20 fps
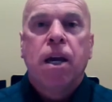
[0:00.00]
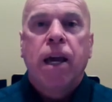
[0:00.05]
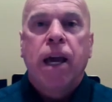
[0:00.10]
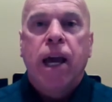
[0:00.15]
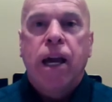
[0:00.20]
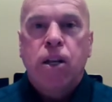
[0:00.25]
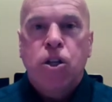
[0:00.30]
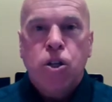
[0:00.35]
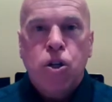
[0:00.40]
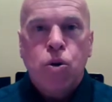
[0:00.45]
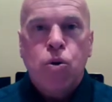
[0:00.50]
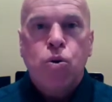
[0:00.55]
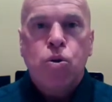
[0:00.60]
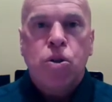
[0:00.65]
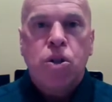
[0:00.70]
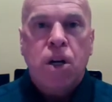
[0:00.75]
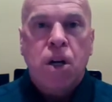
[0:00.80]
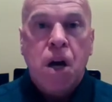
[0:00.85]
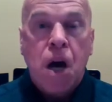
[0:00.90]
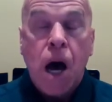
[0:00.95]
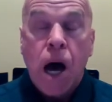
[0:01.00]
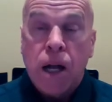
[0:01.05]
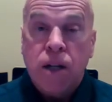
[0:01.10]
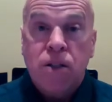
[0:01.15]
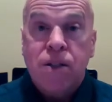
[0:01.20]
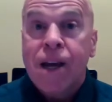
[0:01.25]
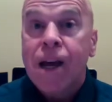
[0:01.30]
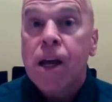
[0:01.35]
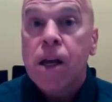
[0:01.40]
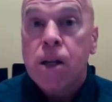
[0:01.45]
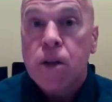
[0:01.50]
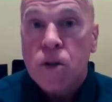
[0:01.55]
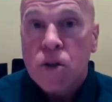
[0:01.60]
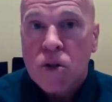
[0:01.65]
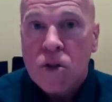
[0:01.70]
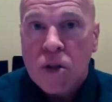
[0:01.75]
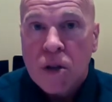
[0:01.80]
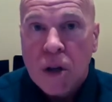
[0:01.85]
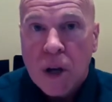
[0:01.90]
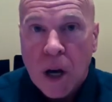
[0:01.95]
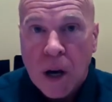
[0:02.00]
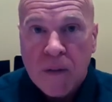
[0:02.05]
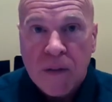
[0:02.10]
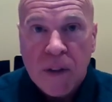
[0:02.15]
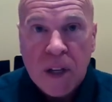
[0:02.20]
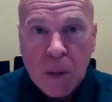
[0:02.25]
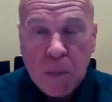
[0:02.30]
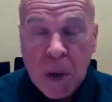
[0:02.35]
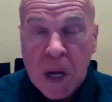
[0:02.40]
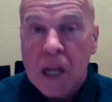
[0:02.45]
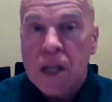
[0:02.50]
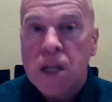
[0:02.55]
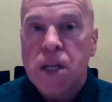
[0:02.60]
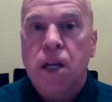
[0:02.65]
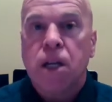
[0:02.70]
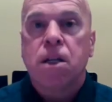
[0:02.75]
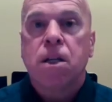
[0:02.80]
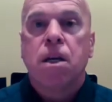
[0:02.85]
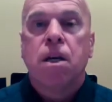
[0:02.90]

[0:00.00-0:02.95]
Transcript: and use the contents of the opinion.